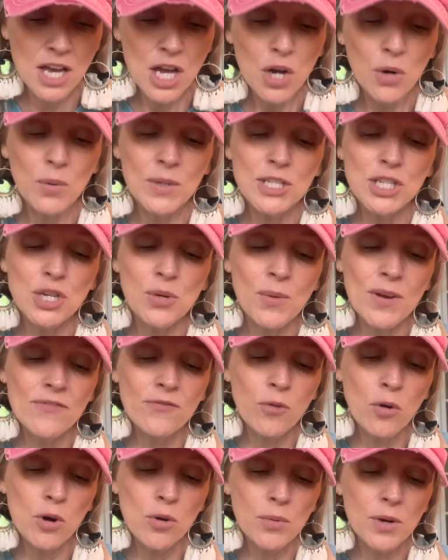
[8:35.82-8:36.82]
When she went
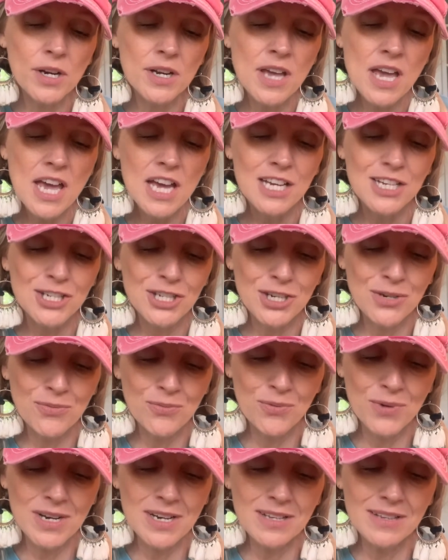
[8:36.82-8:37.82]
forward, she
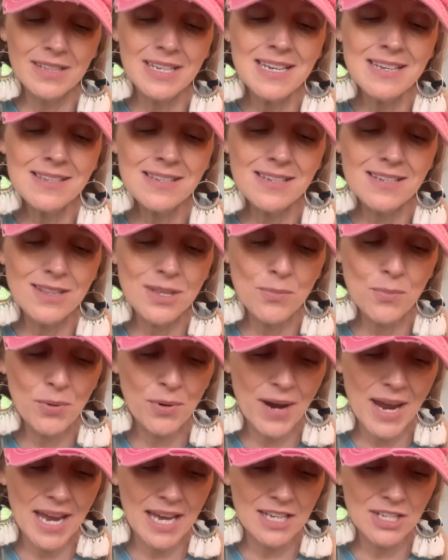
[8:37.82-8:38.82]
released the
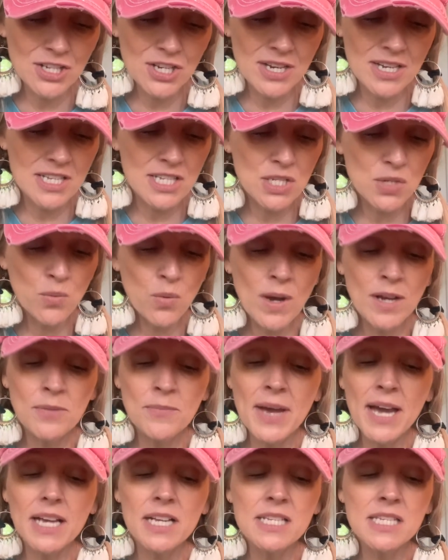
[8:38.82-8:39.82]
branch and it swung
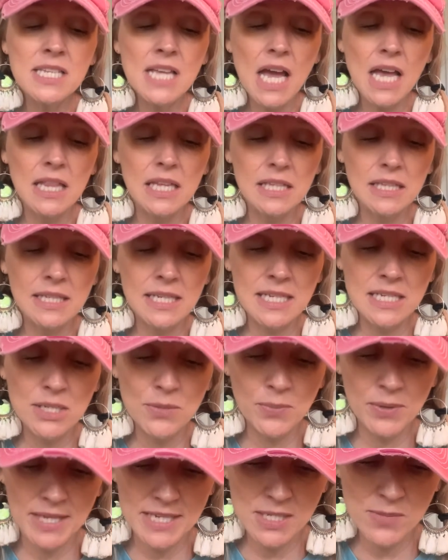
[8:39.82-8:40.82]
back silently into
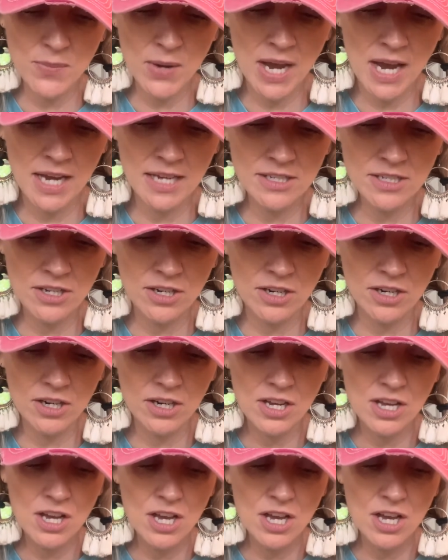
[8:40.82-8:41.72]
place behind her.